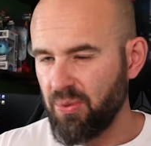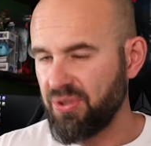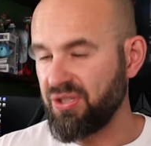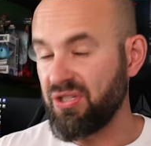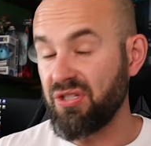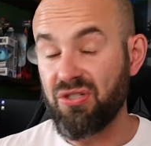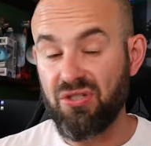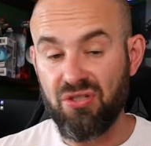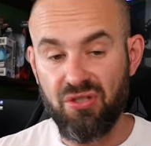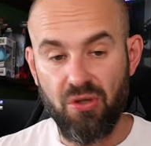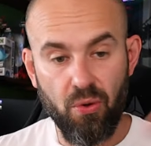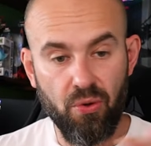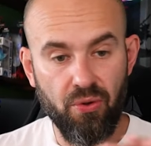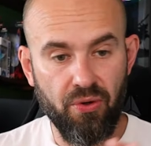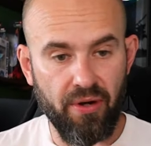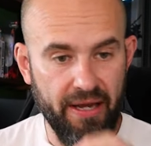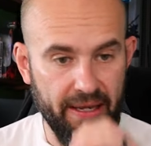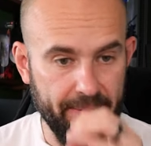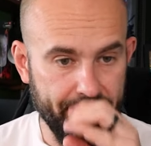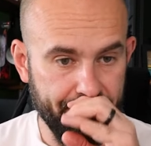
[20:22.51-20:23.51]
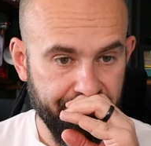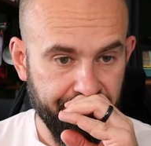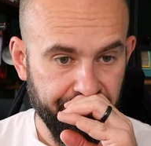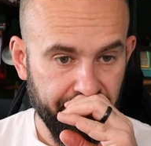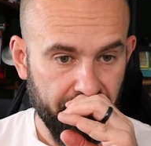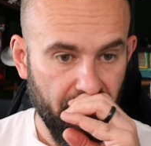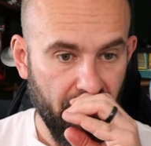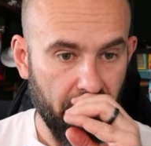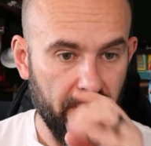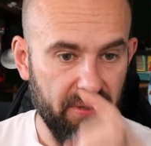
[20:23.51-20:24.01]
which is so great.
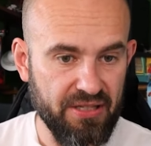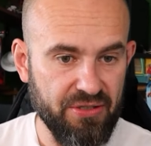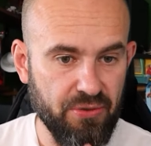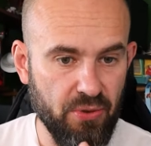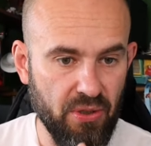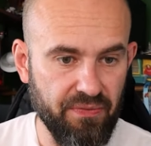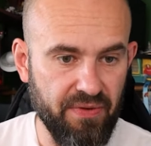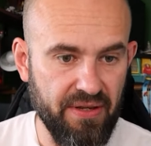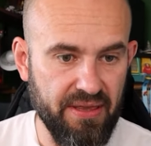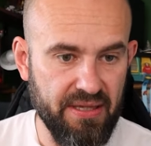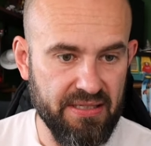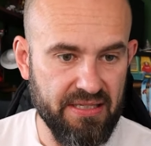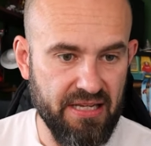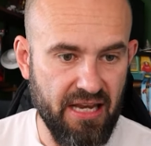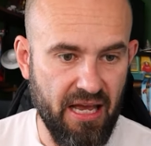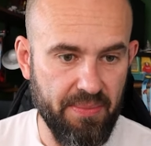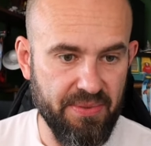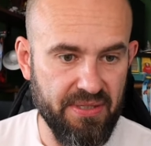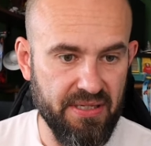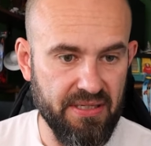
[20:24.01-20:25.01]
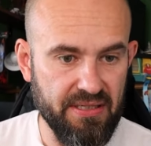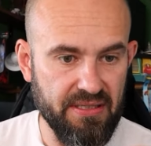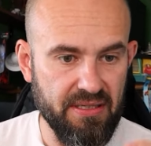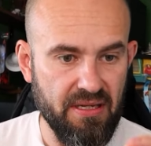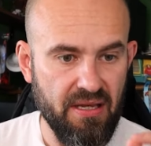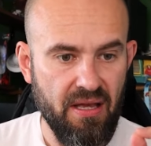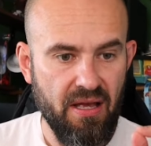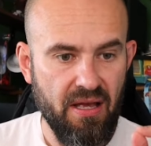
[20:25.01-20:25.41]
But let's go ahead and read the synopsis.